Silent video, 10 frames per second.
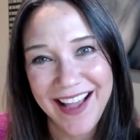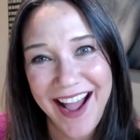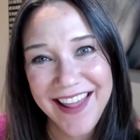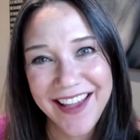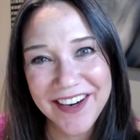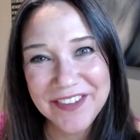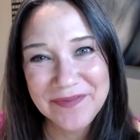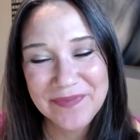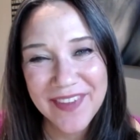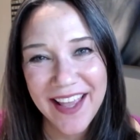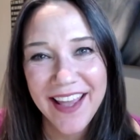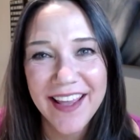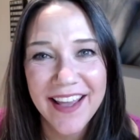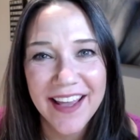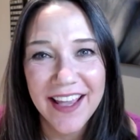Hi there.
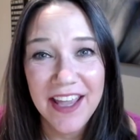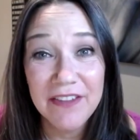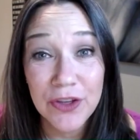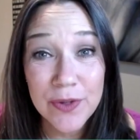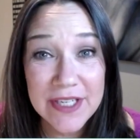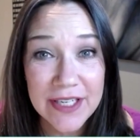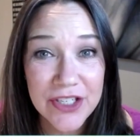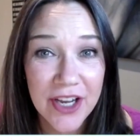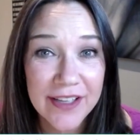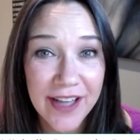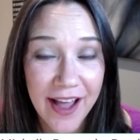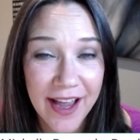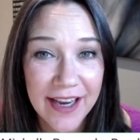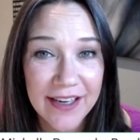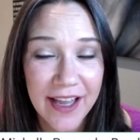If you teach
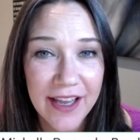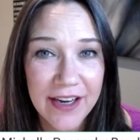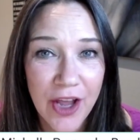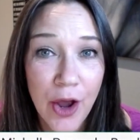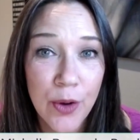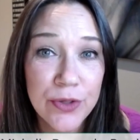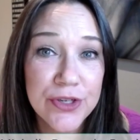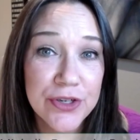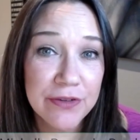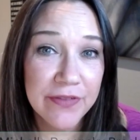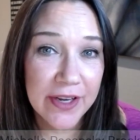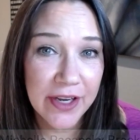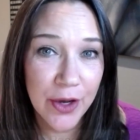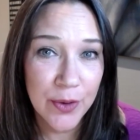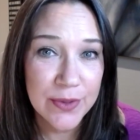online and host your
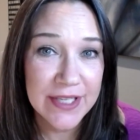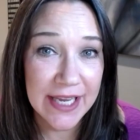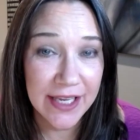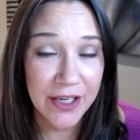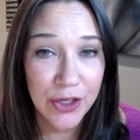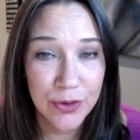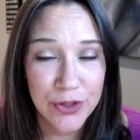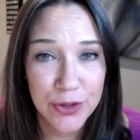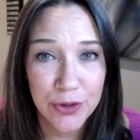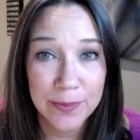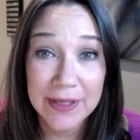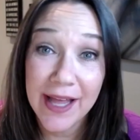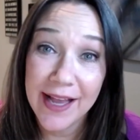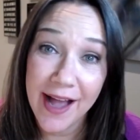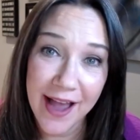videos in YouTube
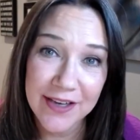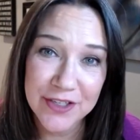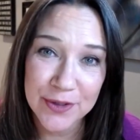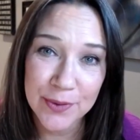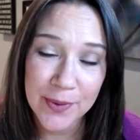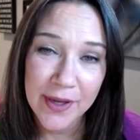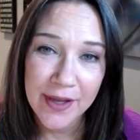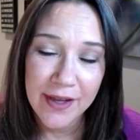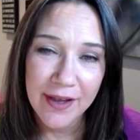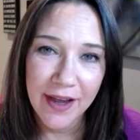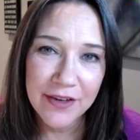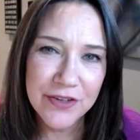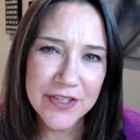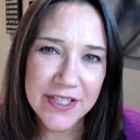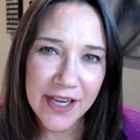like I do,
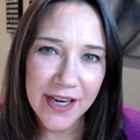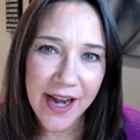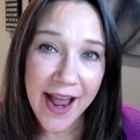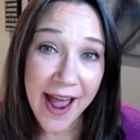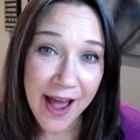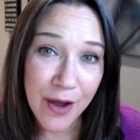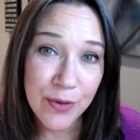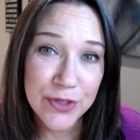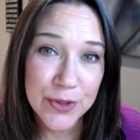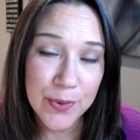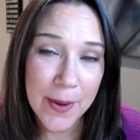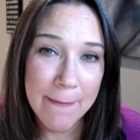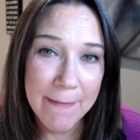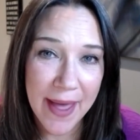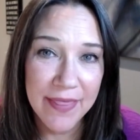understanding how to
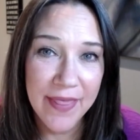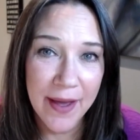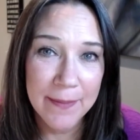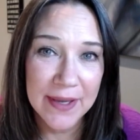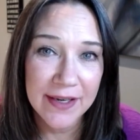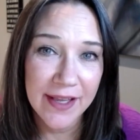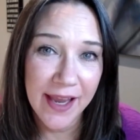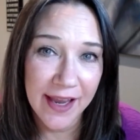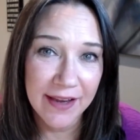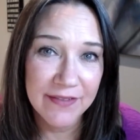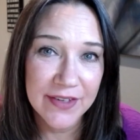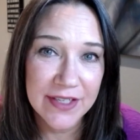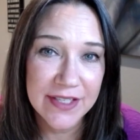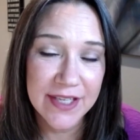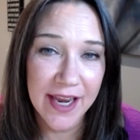embed them in
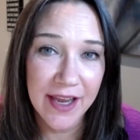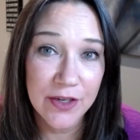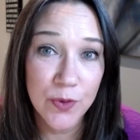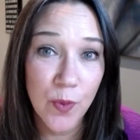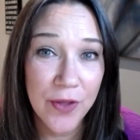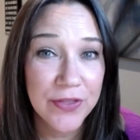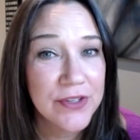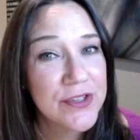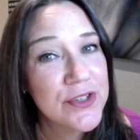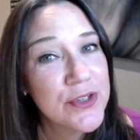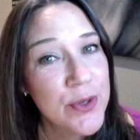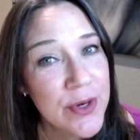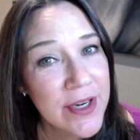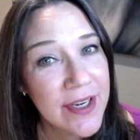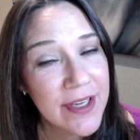Canvas and what the
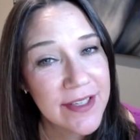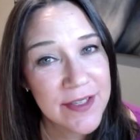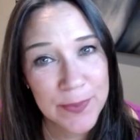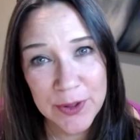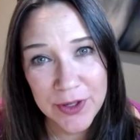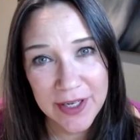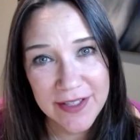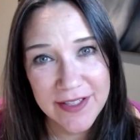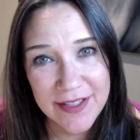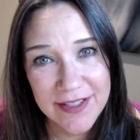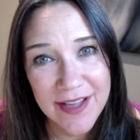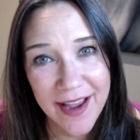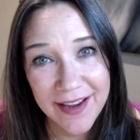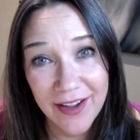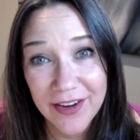student experience is
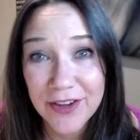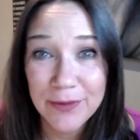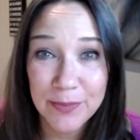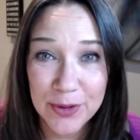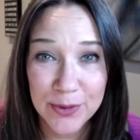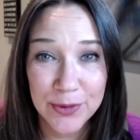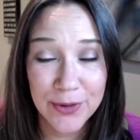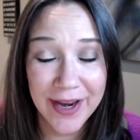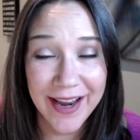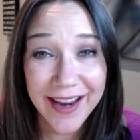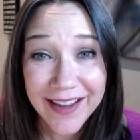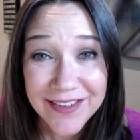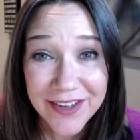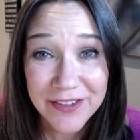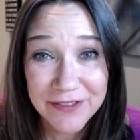like on a computer
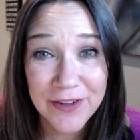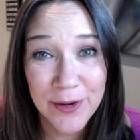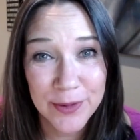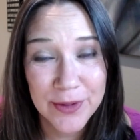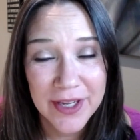and on a phone